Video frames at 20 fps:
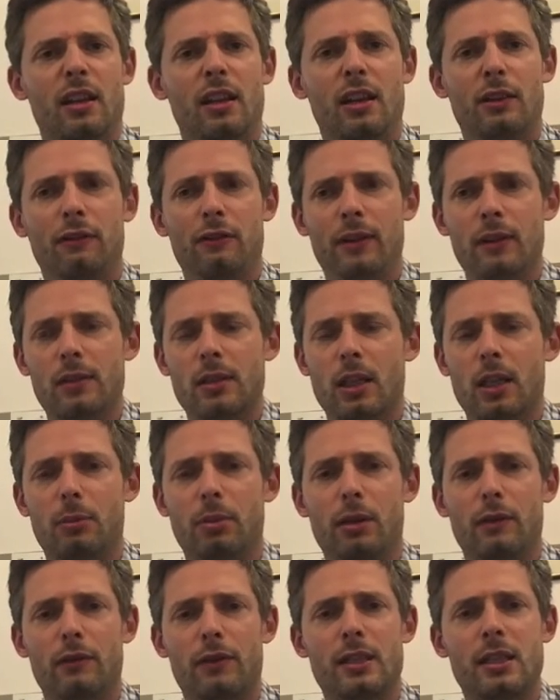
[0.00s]
It feels like a
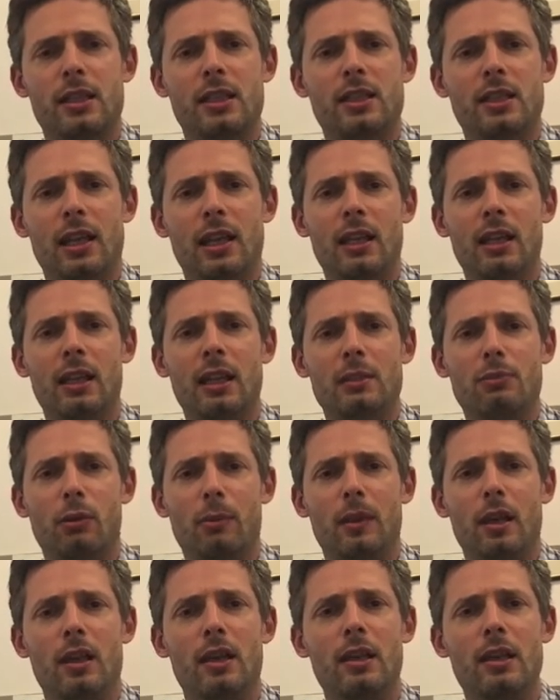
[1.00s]
bit of a sting. It's
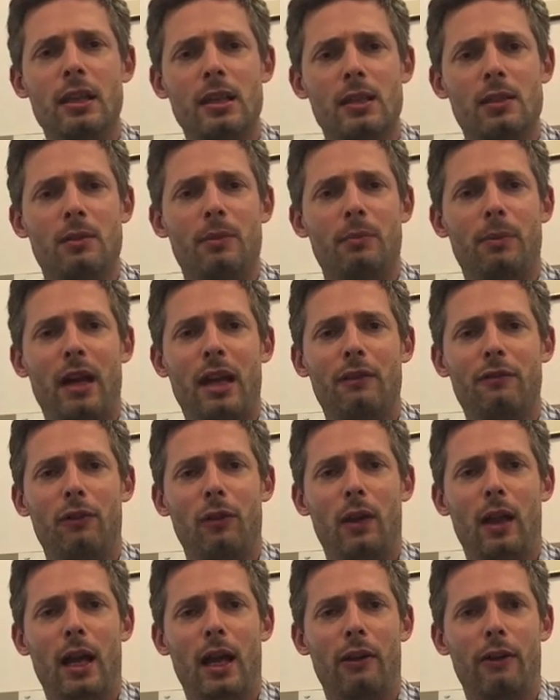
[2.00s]
probably the least
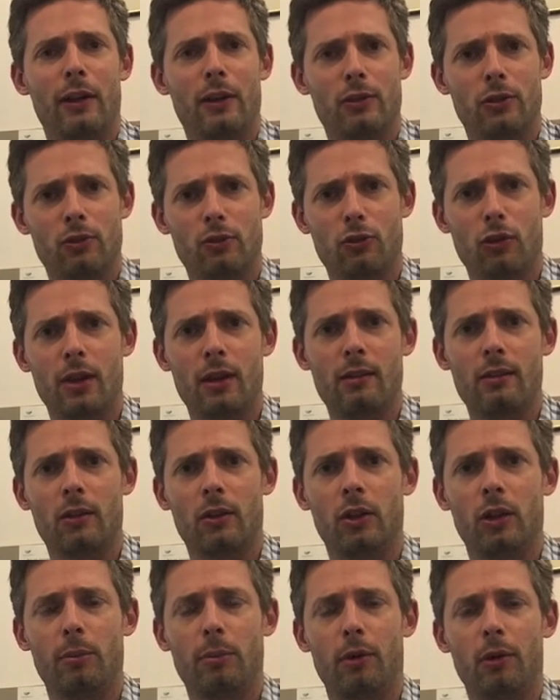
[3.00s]
painful area to treat
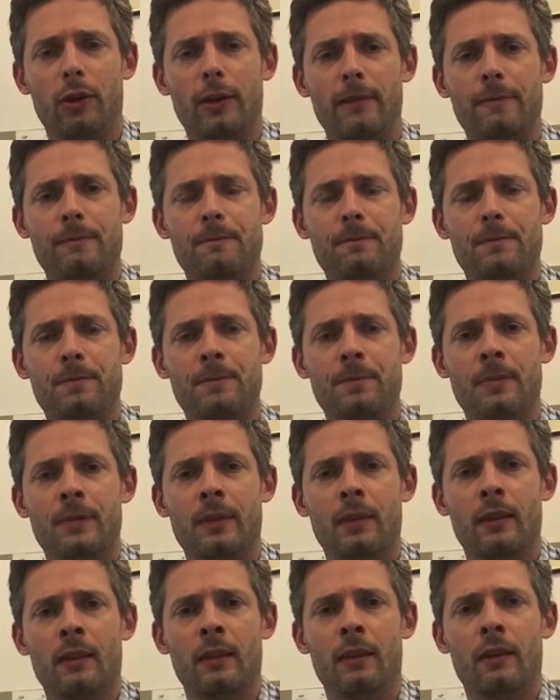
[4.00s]
on the body.
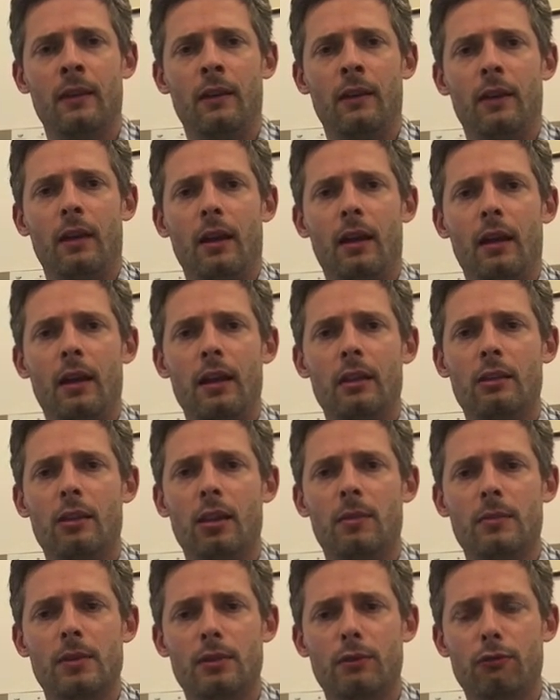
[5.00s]
In
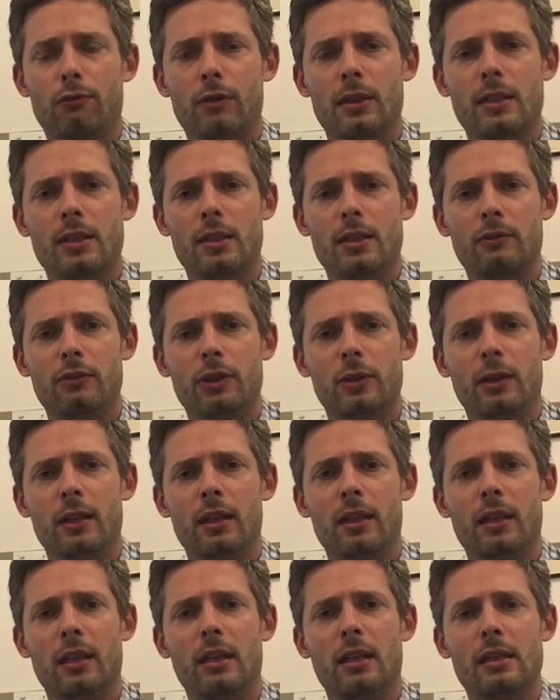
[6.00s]
terms of risk of
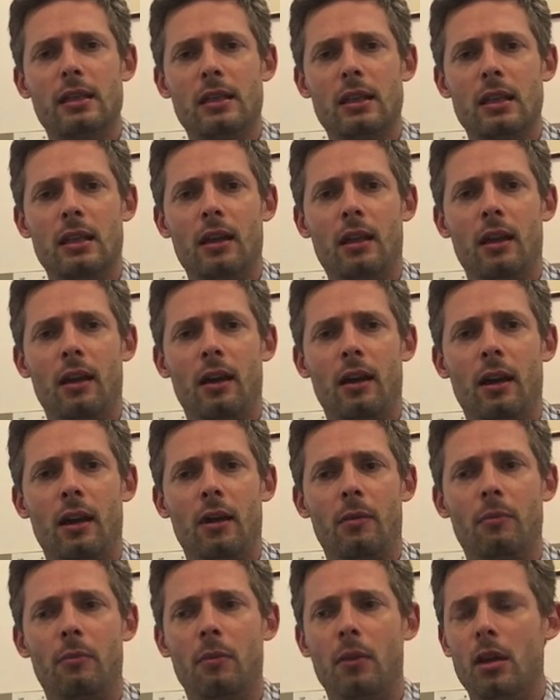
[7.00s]
doing it, there's
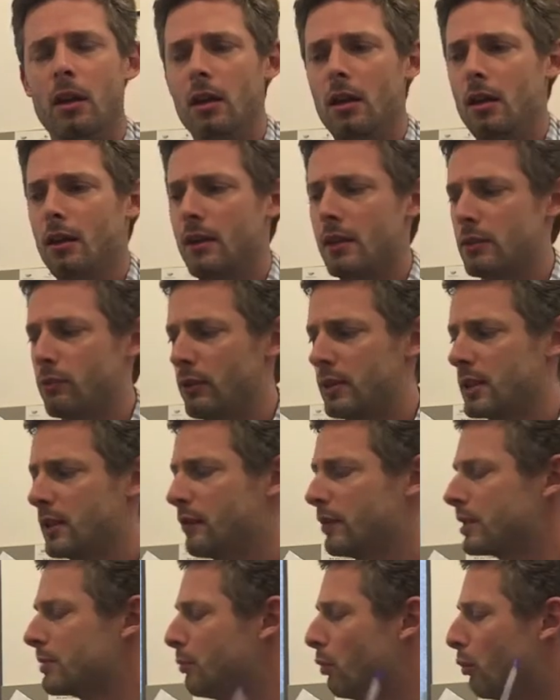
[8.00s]
a risk of
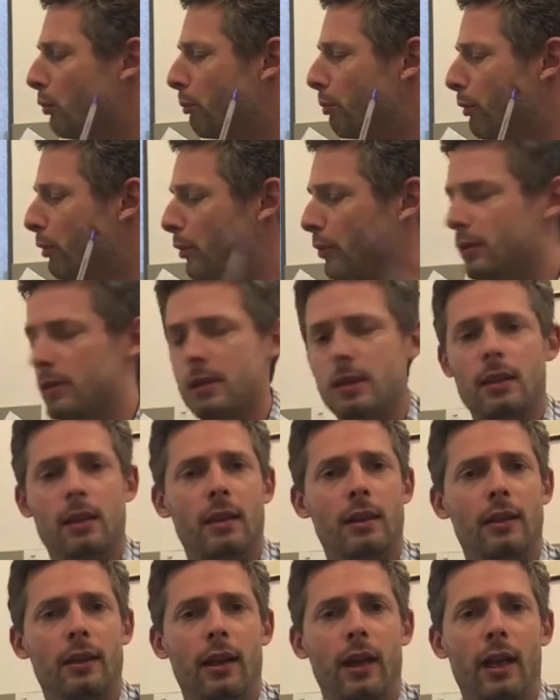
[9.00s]
a small bruise
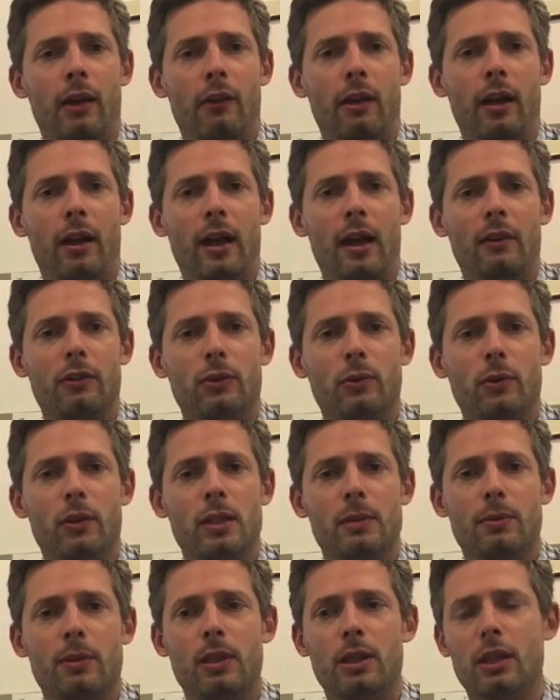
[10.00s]
in the area
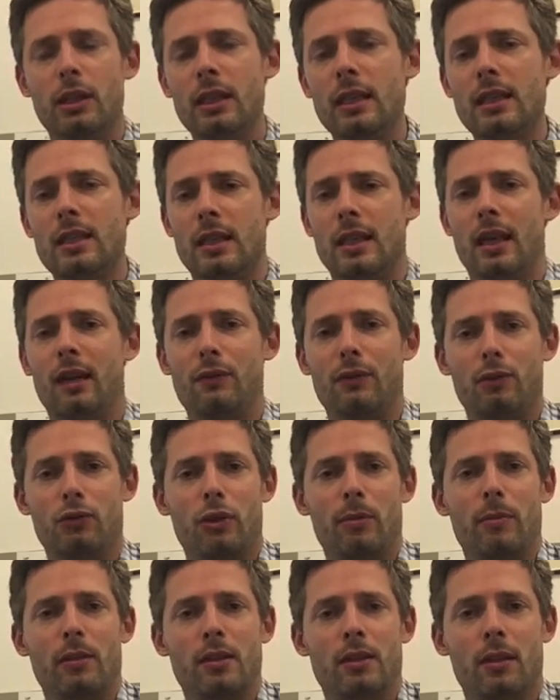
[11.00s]
afterwards, but you could easily have the
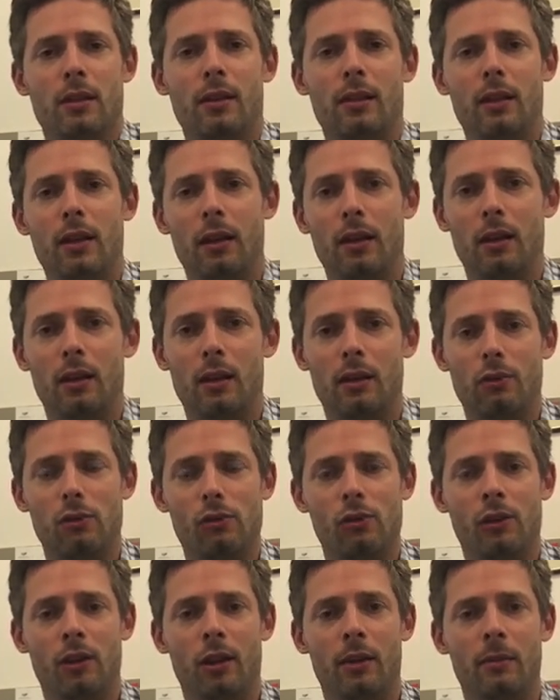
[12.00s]
treatment done at
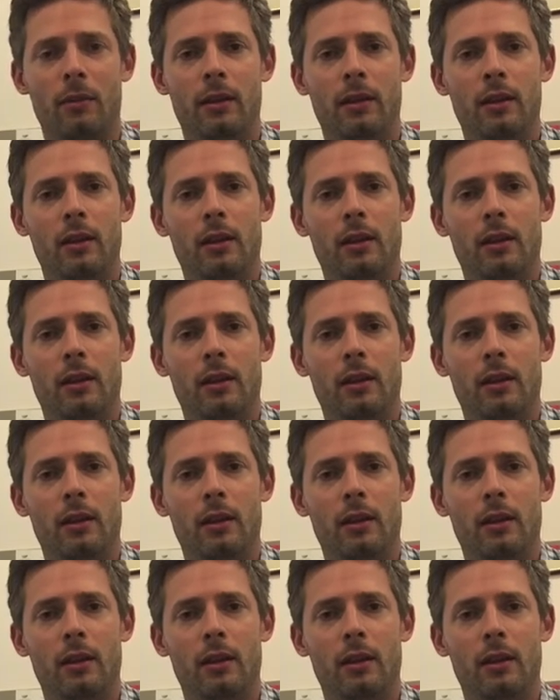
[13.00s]
lunchtime,